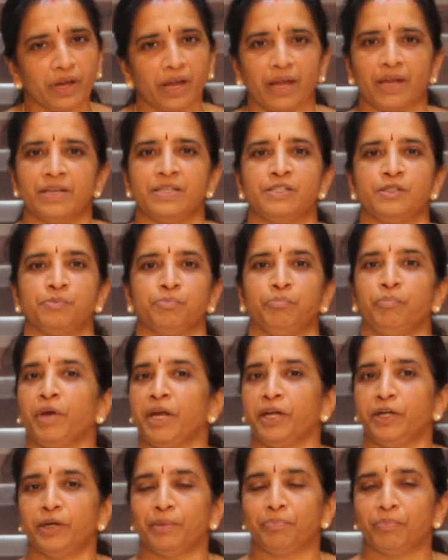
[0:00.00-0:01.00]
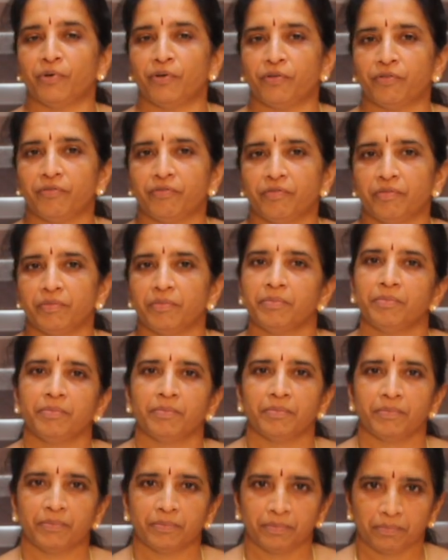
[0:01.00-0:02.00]
is made up of
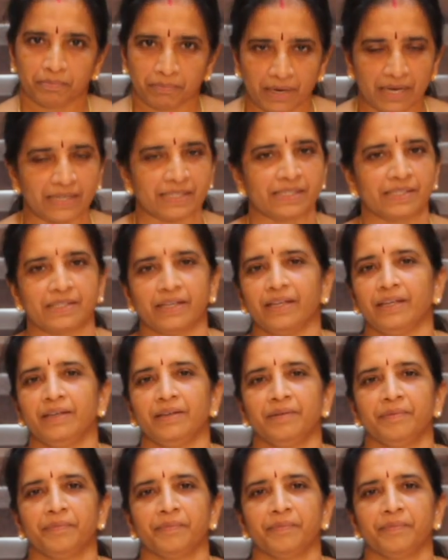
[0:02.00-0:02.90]
plastic.